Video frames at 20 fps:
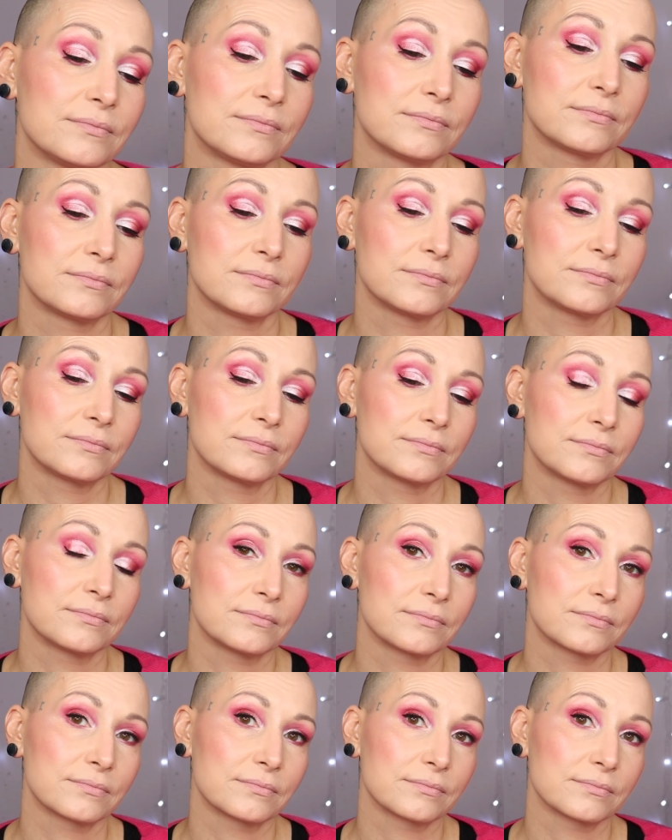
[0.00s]

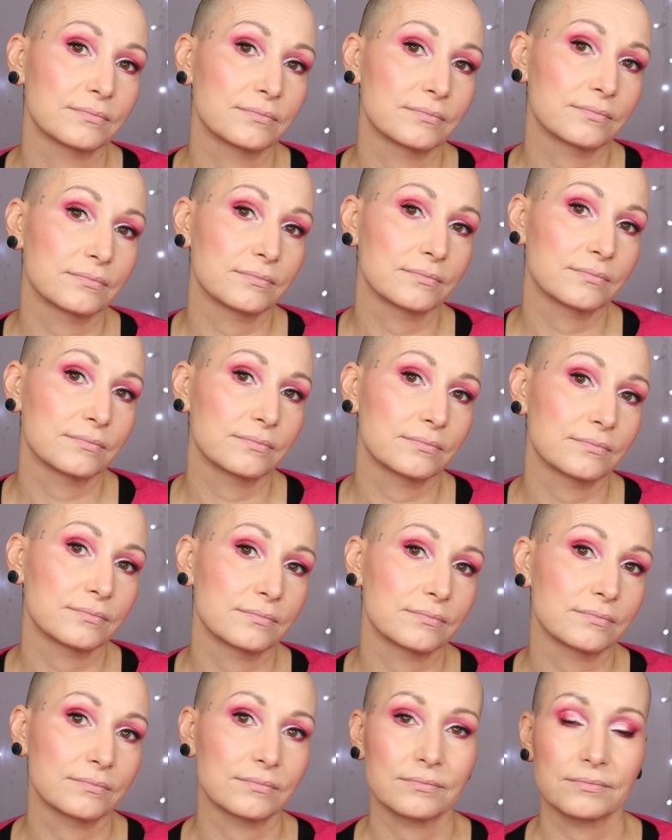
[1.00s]

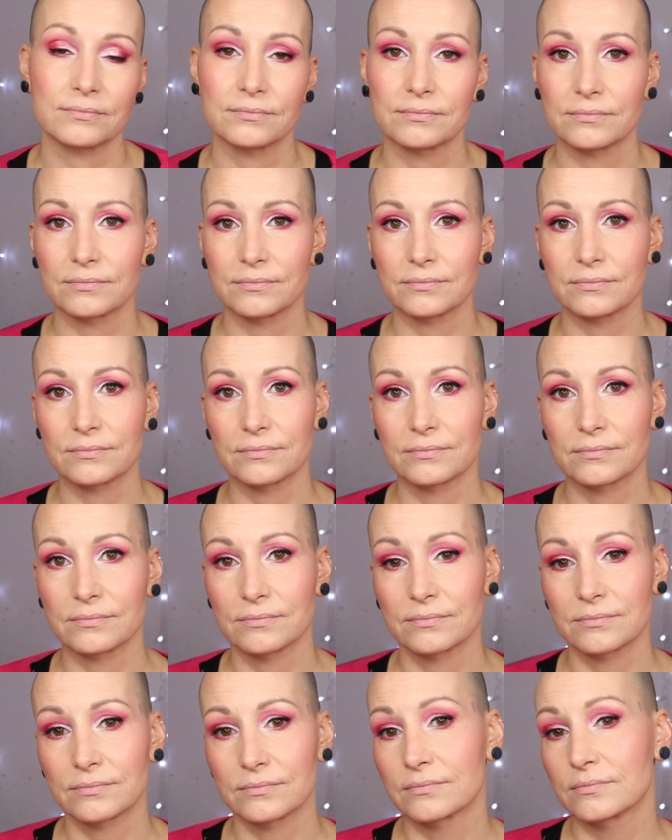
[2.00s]

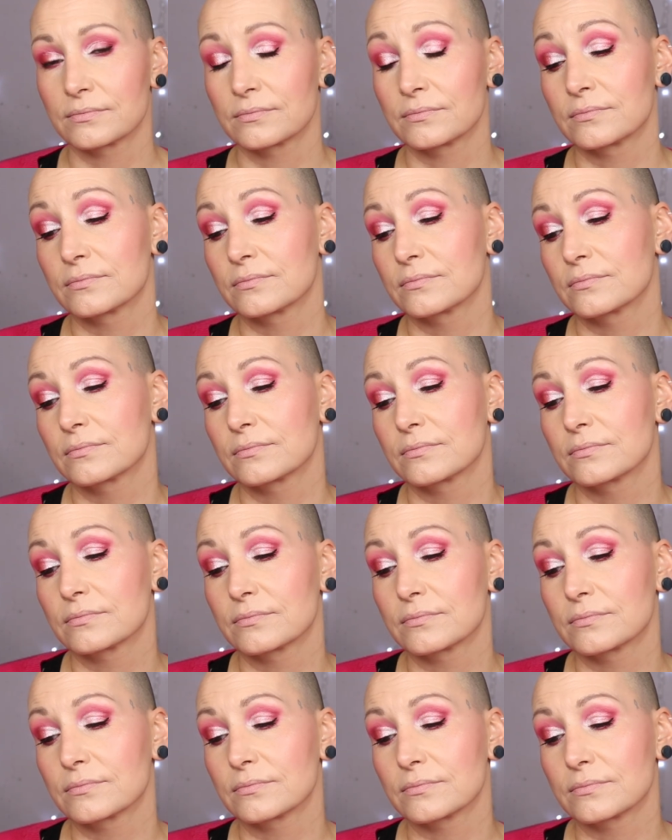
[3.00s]

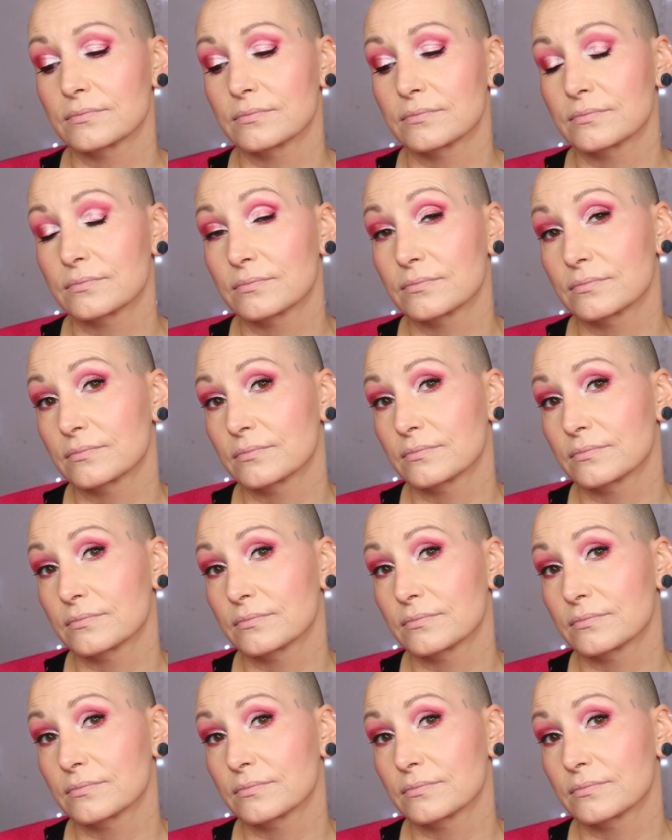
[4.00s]
[no speech]